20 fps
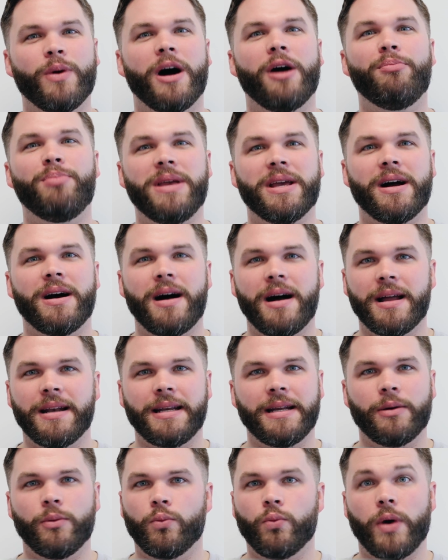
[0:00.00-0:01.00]
well
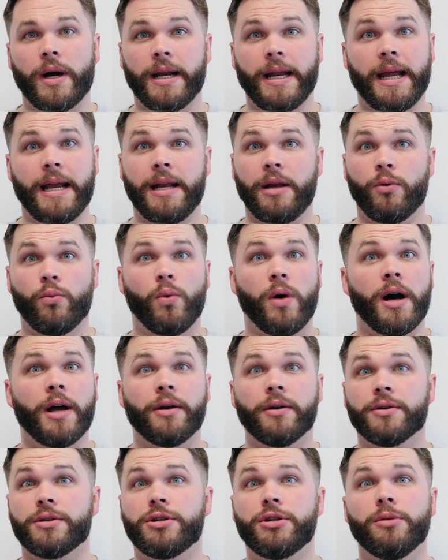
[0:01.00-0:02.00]
beyond what any
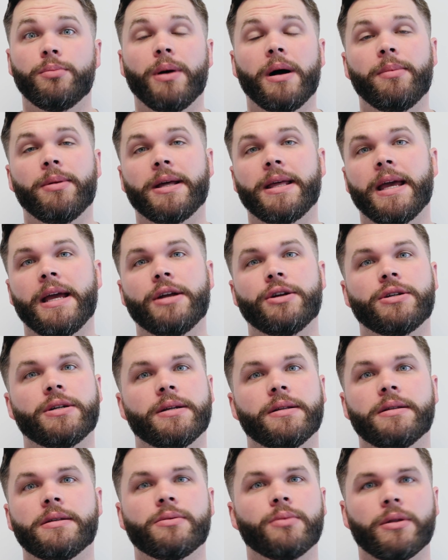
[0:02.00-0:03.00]
one or two
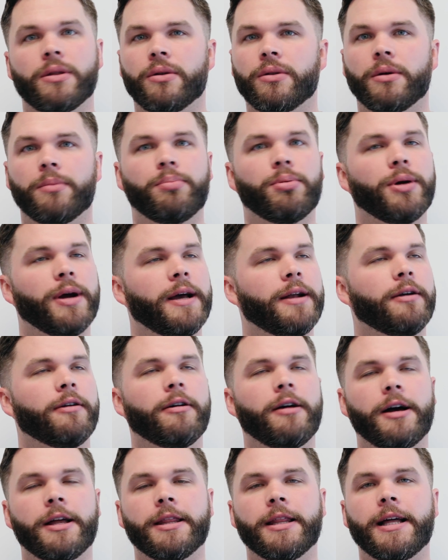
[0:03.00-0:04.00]
publications, whether they're print
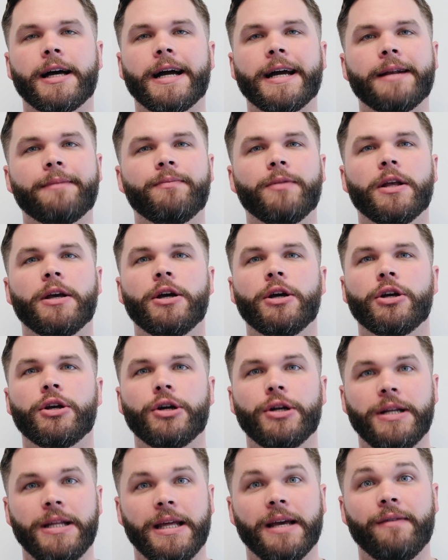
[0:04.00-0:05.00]
or online,
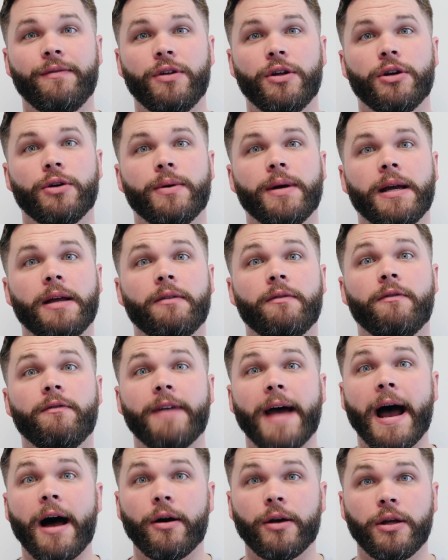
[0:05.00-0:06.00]
could give you in
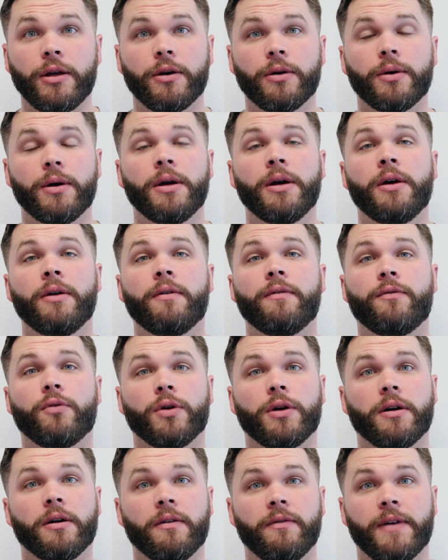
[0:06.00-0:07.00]
value
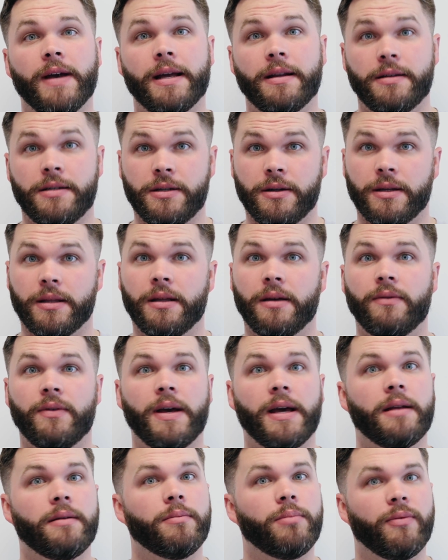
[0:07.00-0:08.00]
for your event, during the
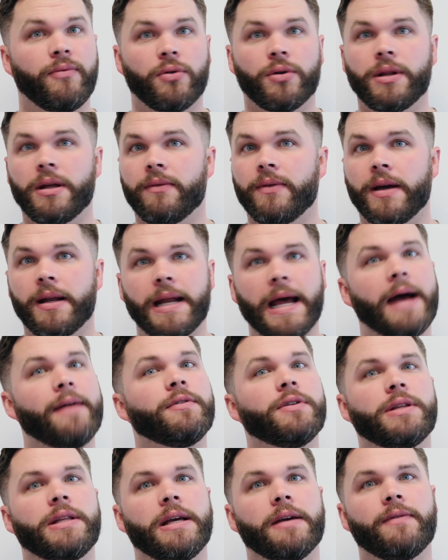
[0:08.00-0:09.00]
event, before the event,
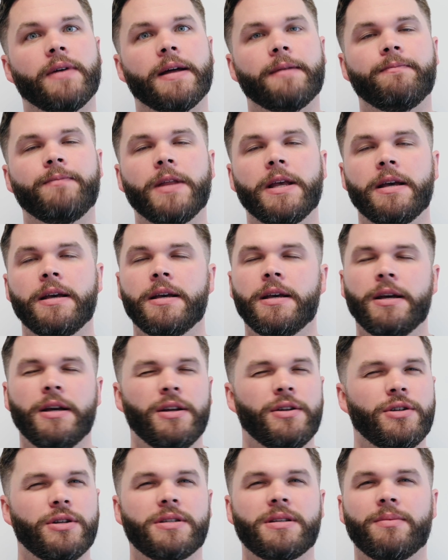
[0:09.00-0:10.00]
after the event.
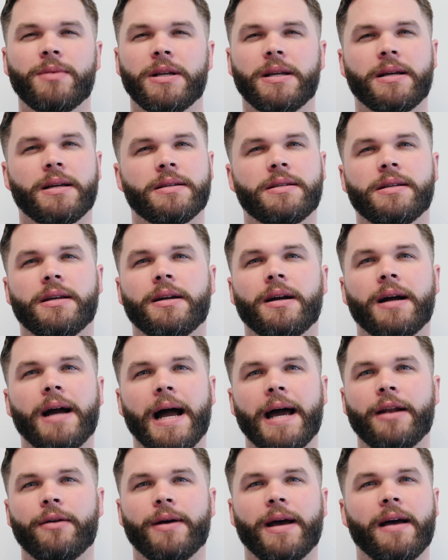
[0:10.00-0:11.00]
Just something to consider.
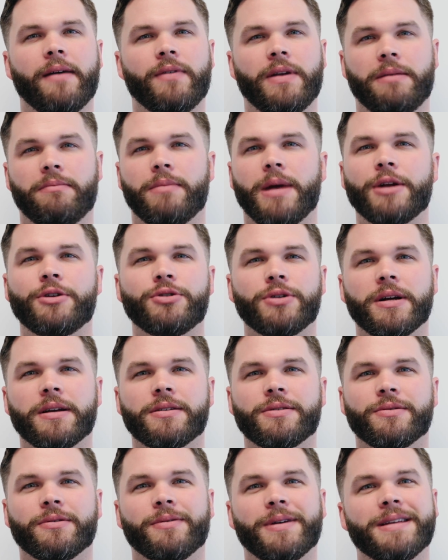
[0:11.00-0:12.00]
I don't have any
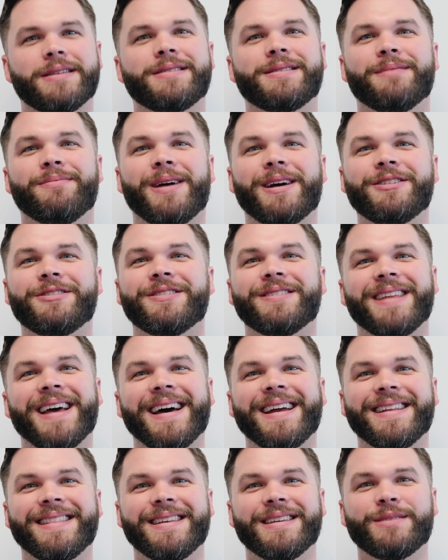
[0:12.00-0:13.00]
metrics or ways to measure
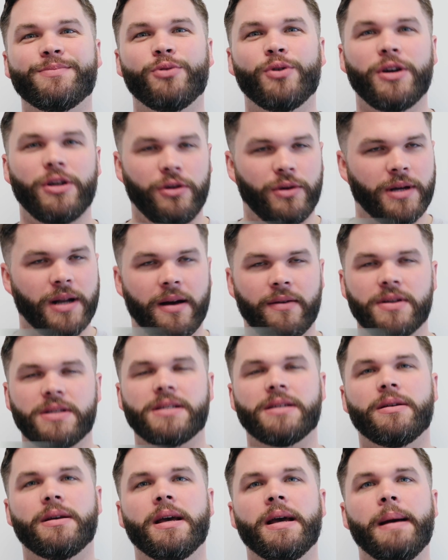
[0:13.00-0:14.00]
that at this point. You can
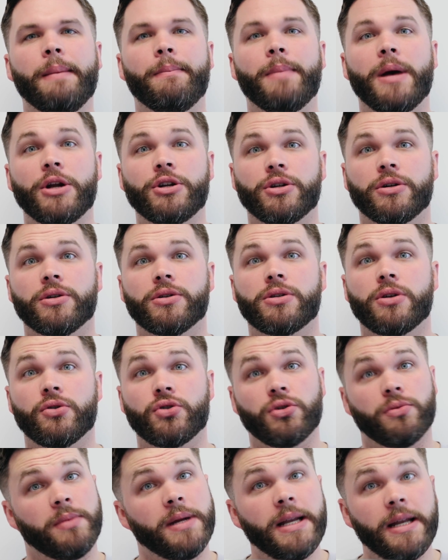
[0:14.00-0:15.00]
obviously measure
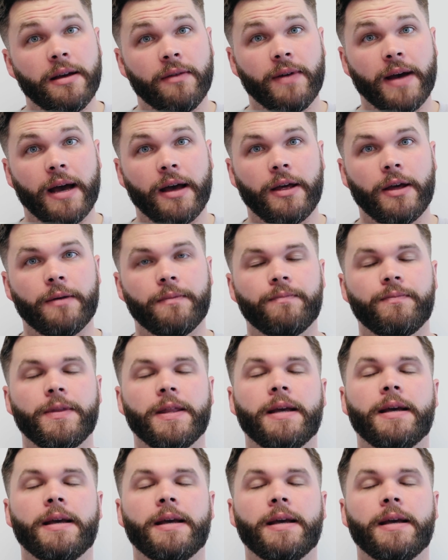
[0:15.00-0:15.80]
social media value,